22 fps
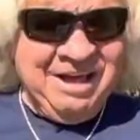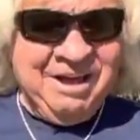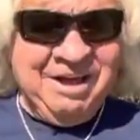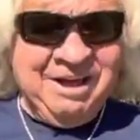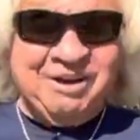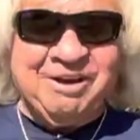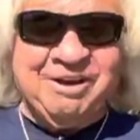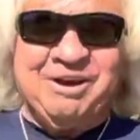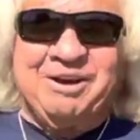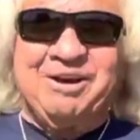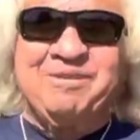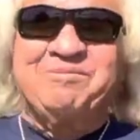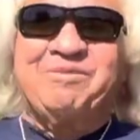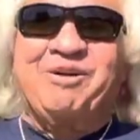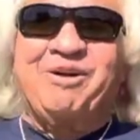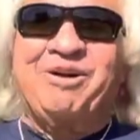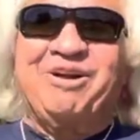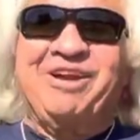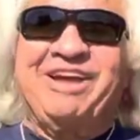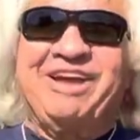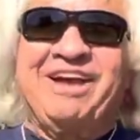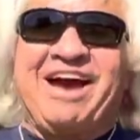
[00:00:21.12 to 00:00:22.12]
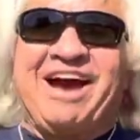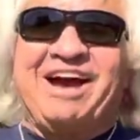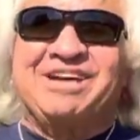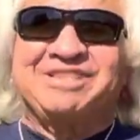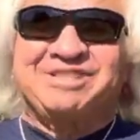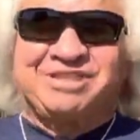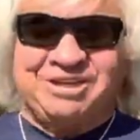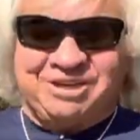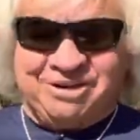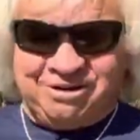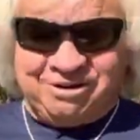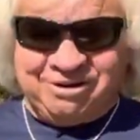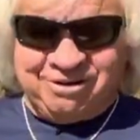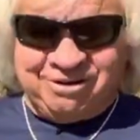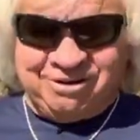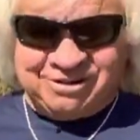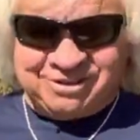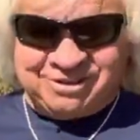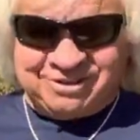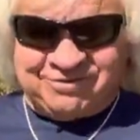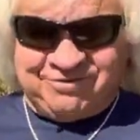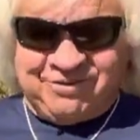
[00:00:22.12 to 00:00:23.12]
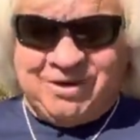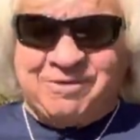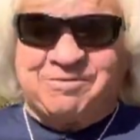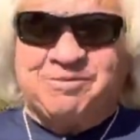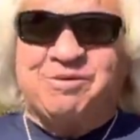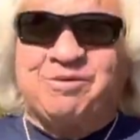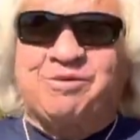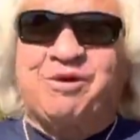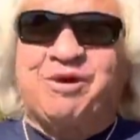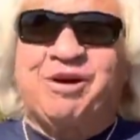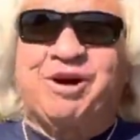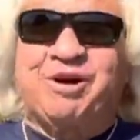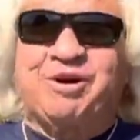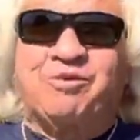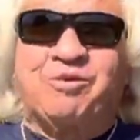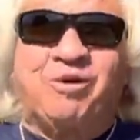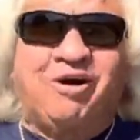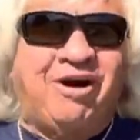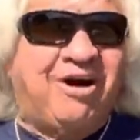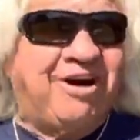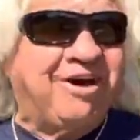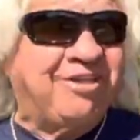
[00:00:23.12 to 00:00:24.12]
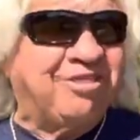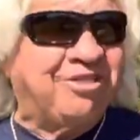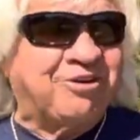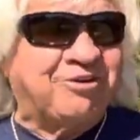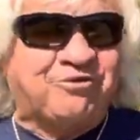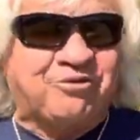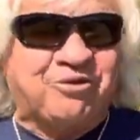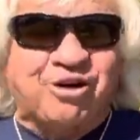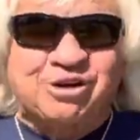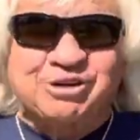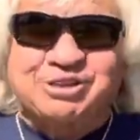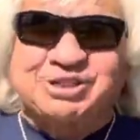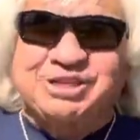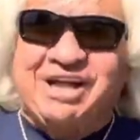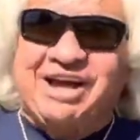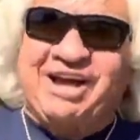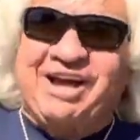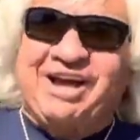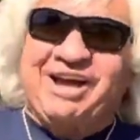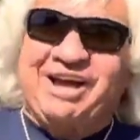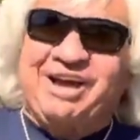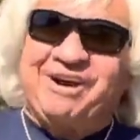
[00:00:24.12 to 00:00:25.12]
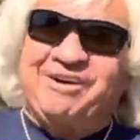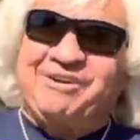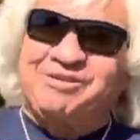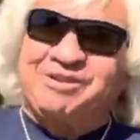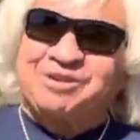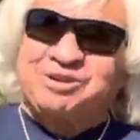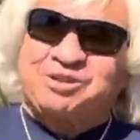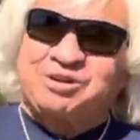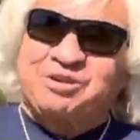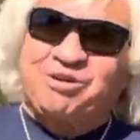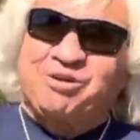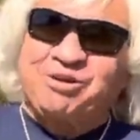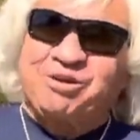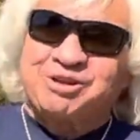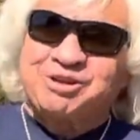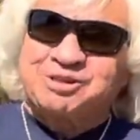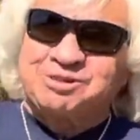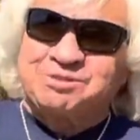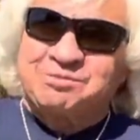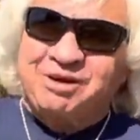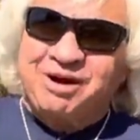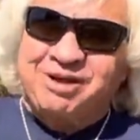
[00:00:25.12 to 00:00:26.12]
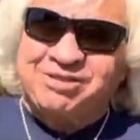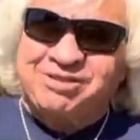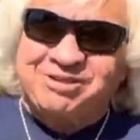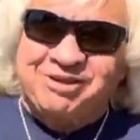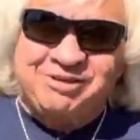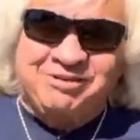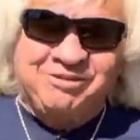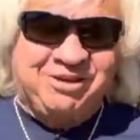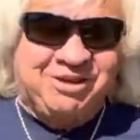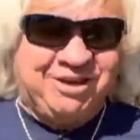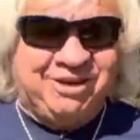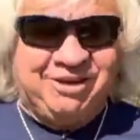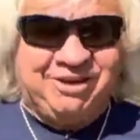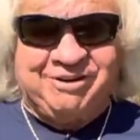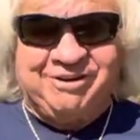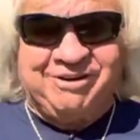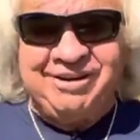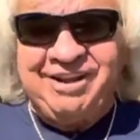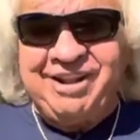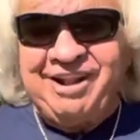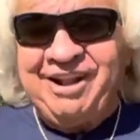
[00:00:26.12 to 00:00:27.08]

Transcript: Good morning, guys and girls. February 1, the first day of the shortest month of the year.